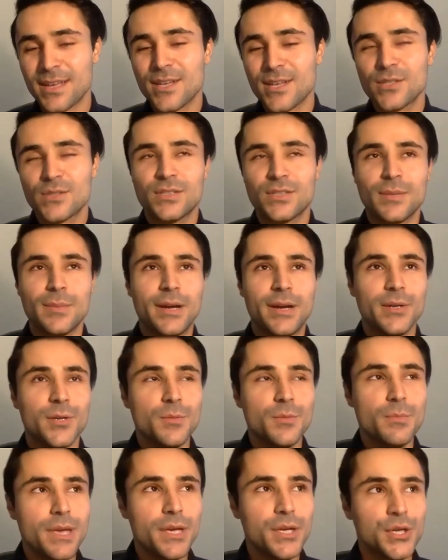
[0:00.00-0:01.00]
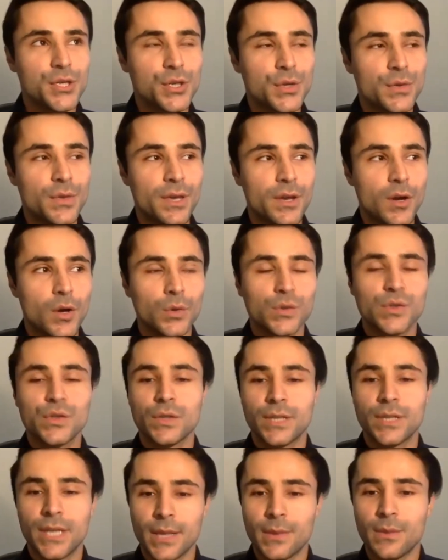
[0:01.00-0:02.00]
So Sam, how do you make sure they also
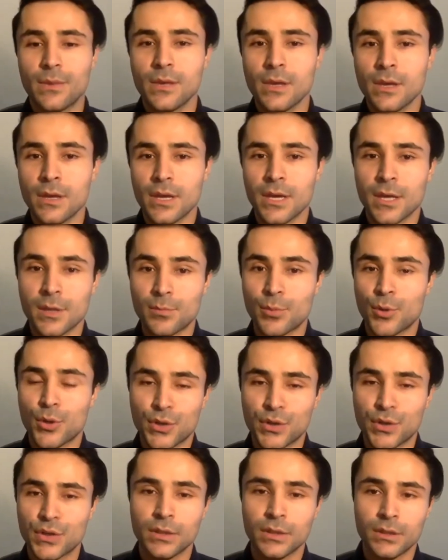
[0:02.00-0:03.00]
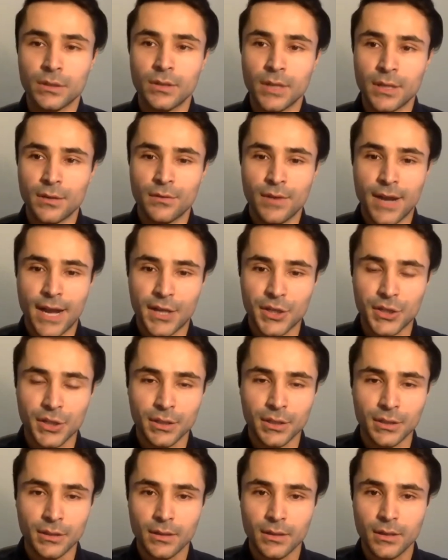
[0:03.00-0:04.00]
get the in-person
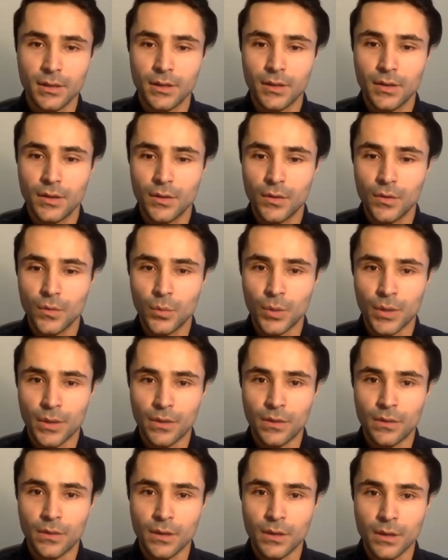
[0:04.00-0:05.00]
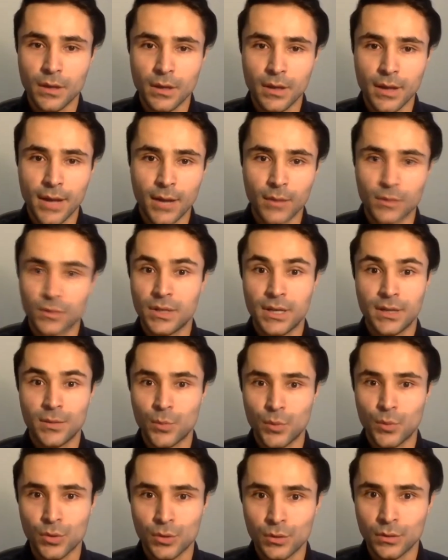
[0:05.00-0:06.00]
interaction with the outside
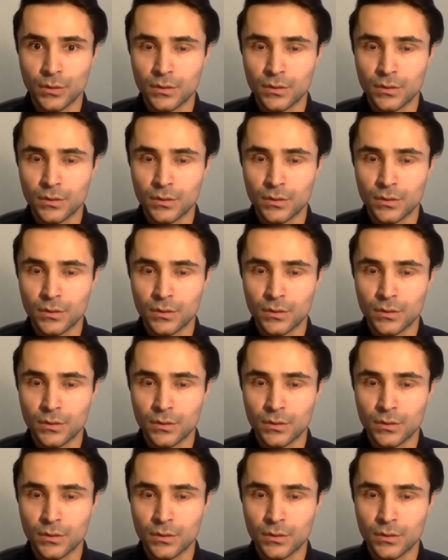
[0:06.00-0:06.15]
world?